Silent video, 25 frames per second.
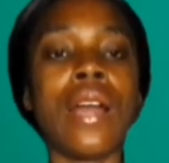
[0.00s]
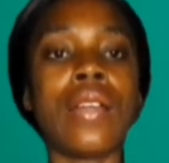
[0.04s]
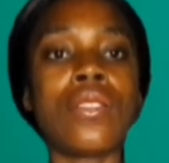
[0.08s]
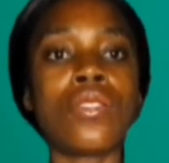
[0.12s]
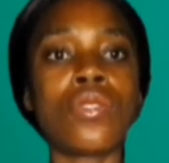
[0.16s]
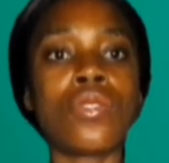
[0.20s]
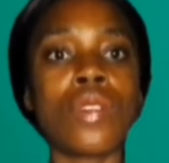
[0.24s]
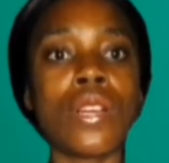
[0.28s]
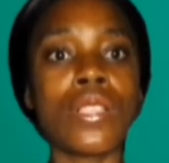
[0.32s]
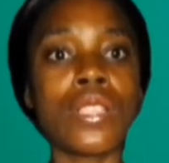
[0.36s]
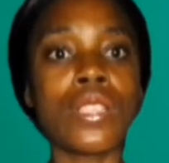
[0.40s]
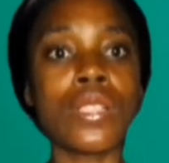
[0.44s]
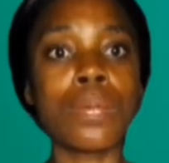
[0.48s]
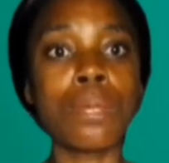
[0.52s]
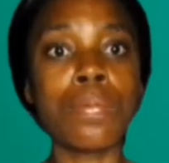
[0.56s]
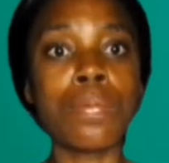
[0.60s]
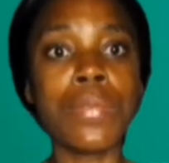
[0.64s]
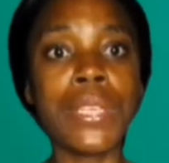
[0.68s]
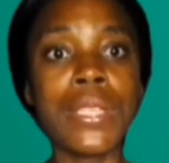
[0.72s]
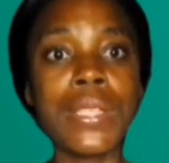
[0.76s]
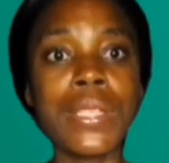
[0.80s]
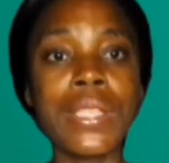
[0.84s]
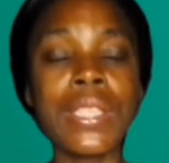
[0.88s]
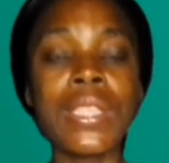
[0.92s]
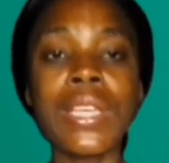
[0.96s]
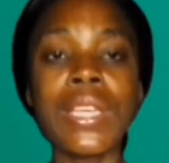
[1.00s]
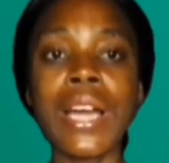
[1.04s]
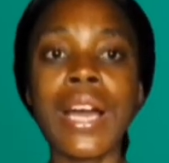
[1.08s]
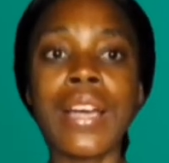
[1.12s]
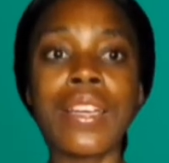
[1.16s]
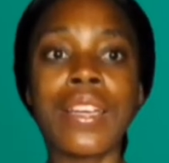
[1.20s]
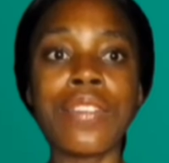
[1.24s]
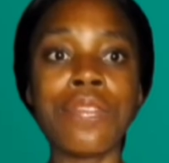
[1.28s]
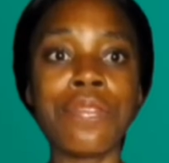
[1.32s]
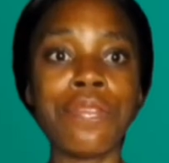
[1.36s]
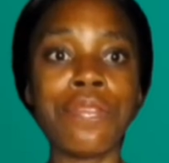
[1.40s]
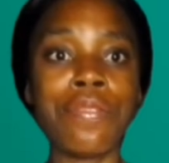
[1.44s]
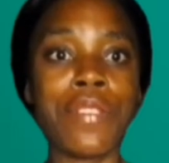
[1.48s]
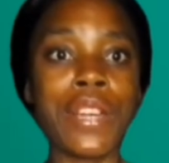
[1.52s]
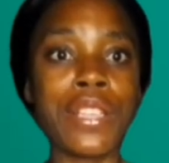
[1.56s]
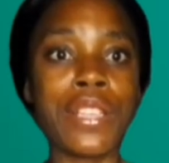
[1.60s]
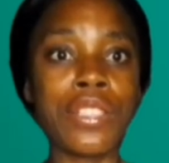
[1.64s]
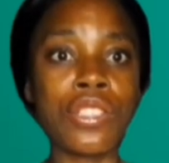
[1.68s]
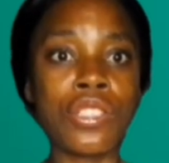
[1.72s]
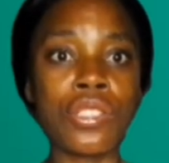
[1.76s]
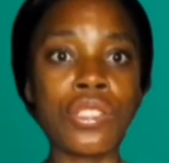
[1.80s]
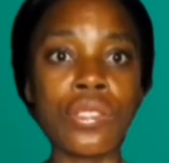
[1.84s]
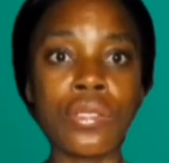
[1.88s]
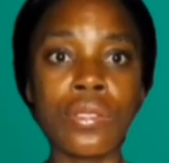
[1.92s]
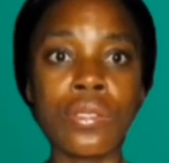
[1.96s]
transmitting an
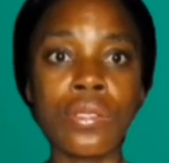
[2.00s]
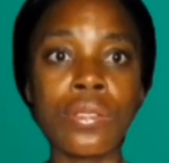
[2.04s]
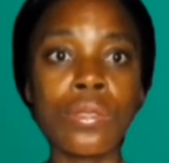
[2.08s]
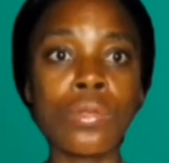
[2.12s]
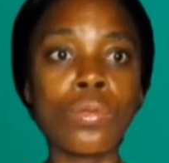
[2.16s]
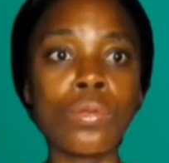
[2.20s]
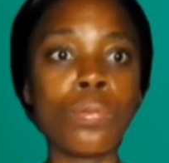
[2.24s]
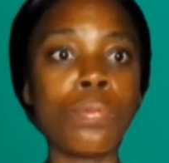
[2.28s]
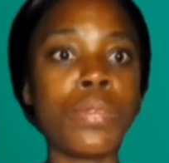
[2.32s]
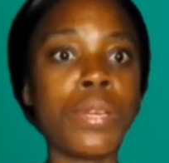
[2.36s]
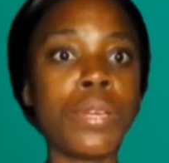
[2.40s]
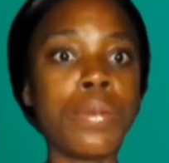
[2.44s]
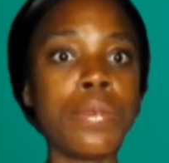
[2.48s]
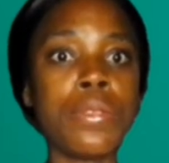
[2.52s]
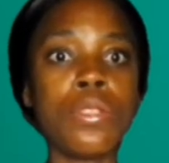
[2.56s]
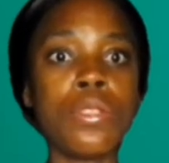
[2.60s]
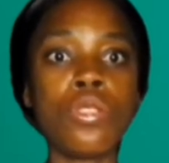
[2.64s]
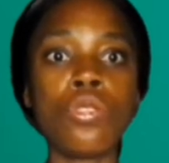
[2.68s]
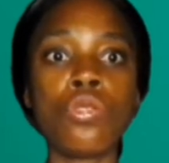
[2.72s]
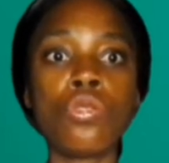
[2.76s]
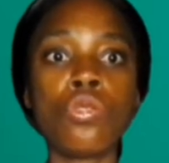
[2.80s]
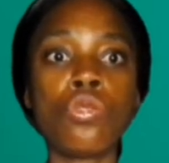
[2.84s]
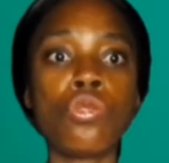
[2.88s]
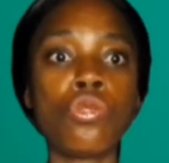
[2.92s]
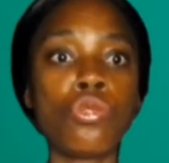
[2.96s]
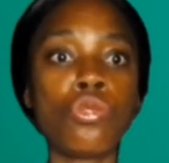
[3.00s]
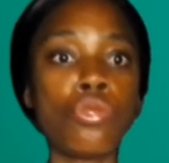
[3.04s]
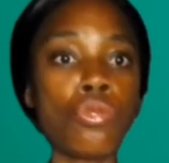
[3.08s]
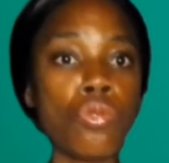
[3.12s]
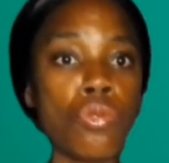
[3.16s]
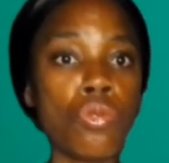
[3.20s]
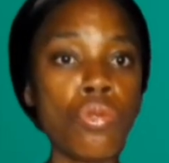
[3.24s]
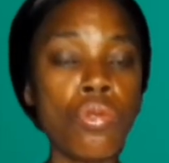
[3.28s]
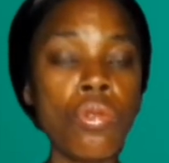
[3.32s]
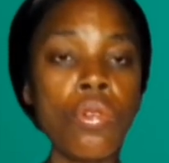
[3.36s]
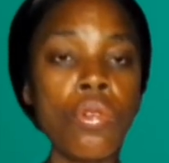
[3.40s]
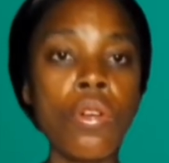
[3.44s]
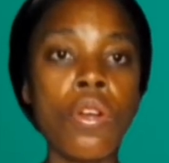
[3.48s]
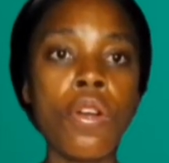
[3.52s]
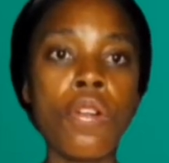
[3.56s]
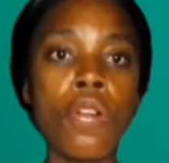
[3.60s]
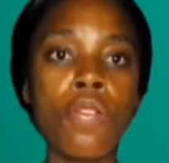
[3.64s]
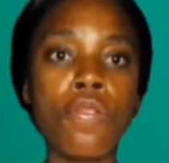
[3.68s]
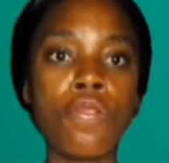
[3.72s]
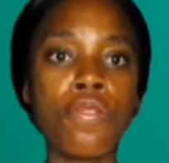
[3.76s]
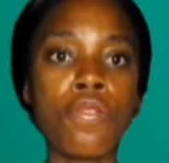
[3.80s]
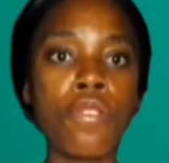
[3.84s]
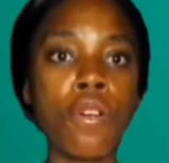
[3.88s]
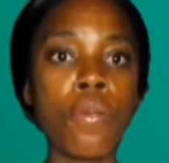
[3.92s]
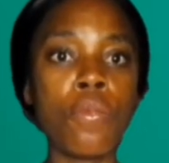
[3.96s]
infection to babies through
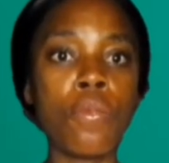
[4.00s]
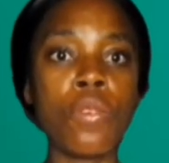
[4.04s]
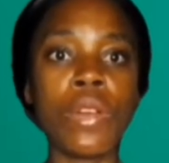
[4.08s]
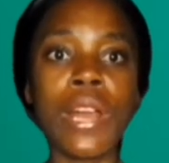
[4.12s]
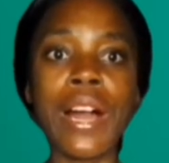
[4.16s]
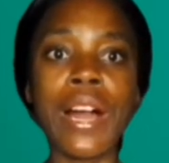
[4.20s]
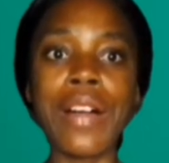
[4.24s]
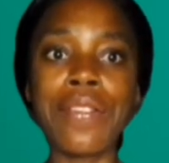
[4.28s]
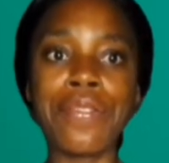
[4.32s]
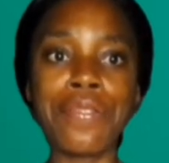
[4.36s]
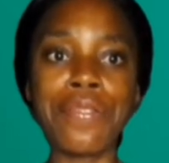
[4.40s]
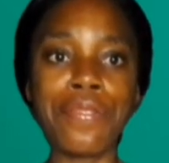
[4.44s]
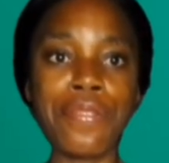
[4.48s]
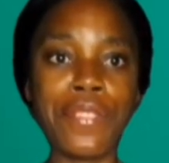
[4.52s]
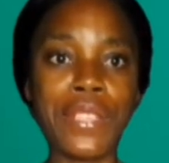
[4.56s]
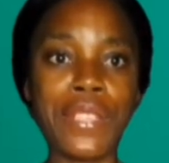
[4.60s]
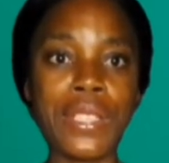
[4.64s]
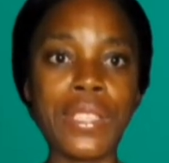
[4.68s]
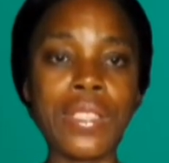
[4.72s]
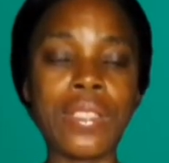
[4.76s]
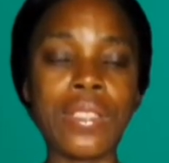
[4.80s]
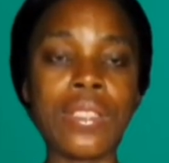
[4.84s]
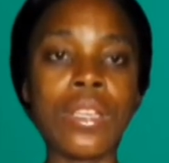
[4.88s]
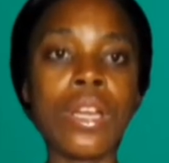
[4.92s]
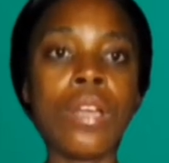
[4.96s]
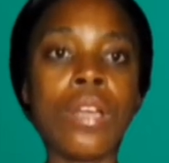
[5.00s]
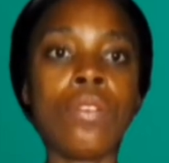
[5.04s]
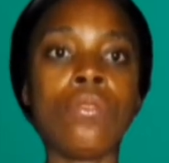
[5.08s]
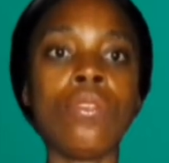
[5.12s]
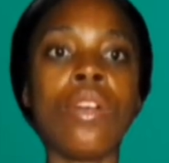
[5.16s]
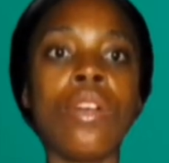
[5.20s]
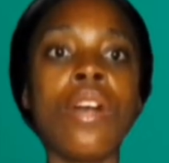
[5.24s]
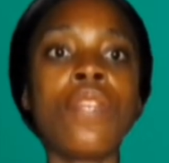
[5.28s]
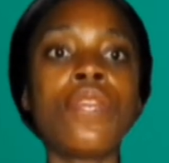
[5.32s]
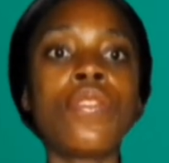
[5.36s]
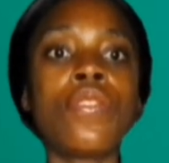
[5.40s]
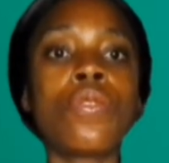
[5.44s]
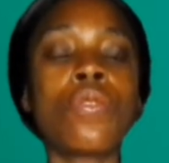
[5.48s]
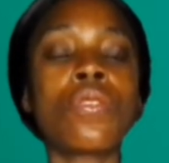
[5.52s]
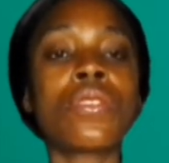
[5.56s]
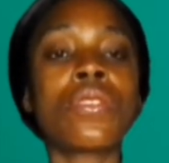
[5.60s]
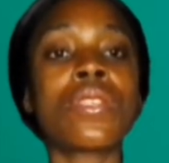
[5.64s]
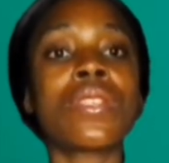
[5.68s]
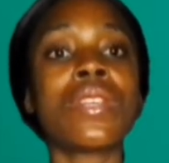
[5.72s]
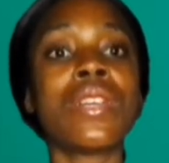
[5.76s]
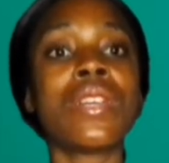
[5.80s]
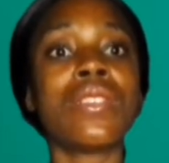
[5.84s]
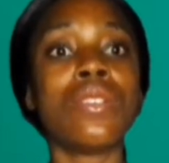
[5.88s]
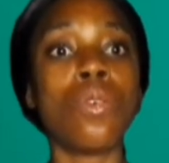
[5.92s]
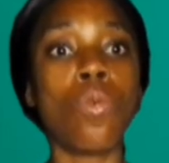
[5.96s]
formula feeding. You have to
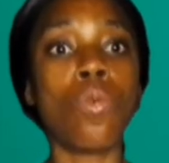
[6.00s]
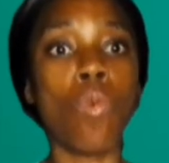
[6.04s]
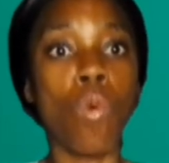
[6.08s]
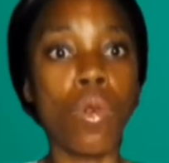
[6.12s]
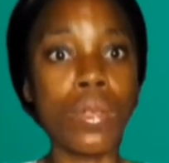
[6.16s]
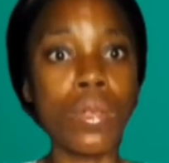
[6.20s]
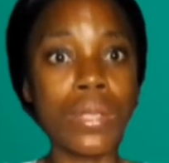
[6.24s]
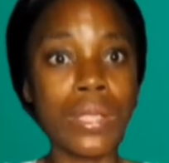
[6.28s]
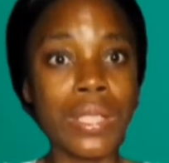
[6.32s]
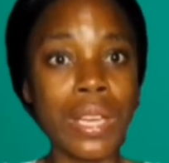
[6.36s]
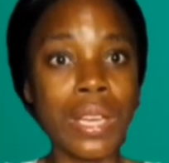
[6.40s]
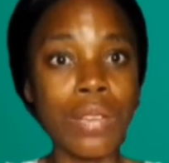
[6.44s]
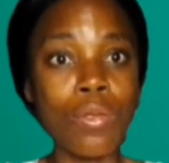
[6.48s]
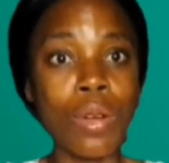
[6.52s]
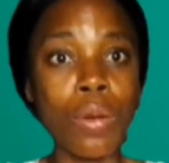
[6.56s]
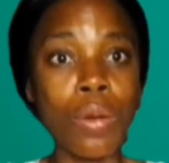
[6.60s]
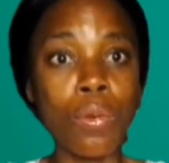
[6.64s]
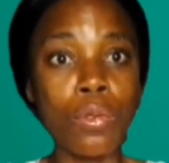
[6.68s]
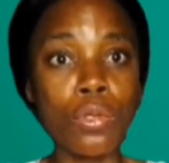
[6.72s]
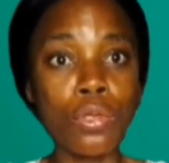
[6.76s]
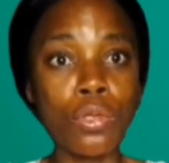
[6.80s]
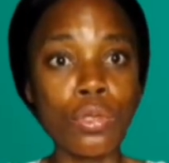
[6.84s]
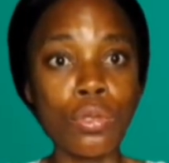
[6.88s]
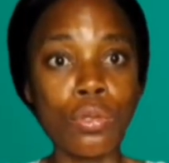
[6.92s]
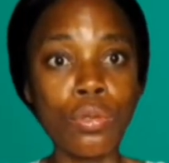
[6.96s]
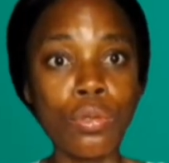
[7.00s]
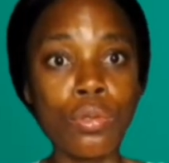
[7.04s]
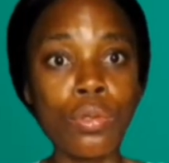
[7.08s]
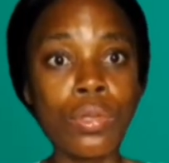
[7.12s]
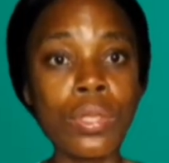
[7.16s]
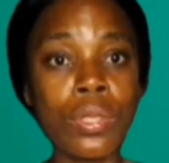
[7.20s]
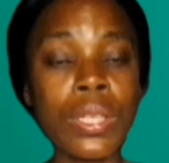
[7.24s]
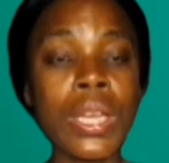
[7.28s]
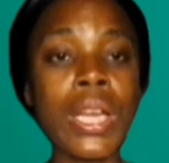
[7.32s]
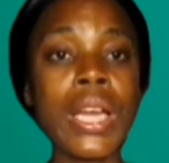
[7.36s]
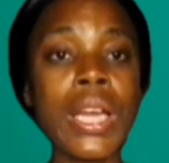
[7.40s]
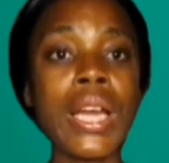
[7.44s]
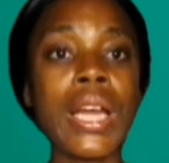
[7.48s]
consider the water you are going to use.